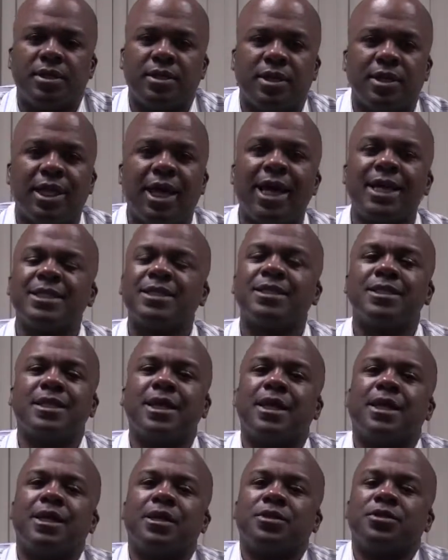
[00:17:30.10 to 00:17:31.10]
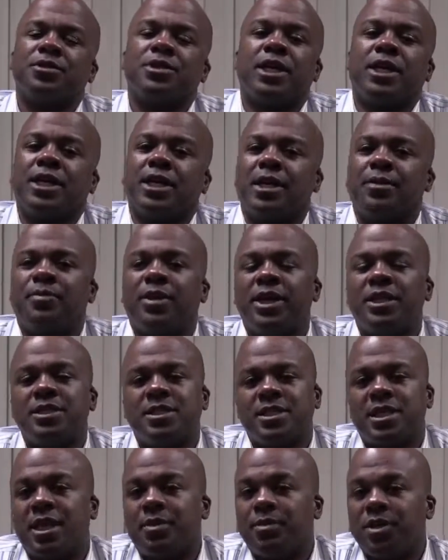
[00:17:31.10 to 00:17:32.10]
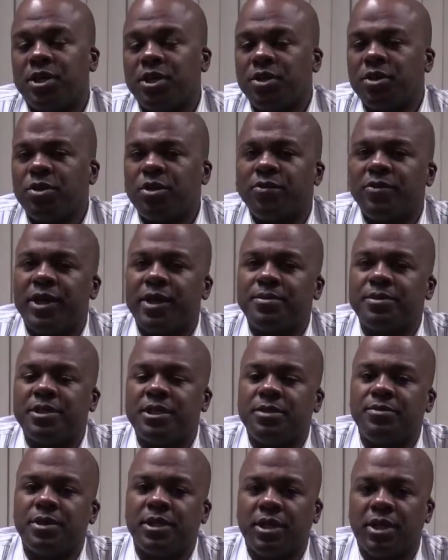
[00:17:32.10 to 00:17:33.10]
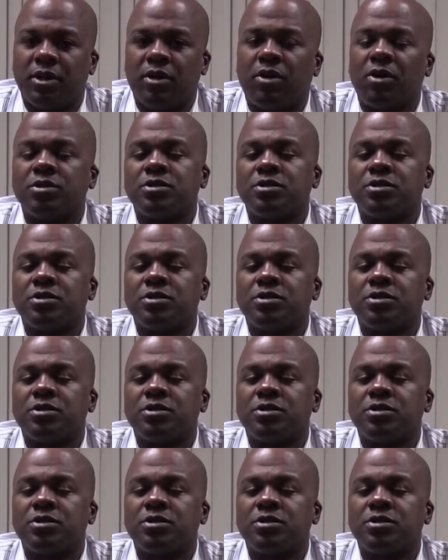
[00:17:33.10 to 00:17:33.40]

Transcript: The last is that understanding that patients can be cured of hep C, but they are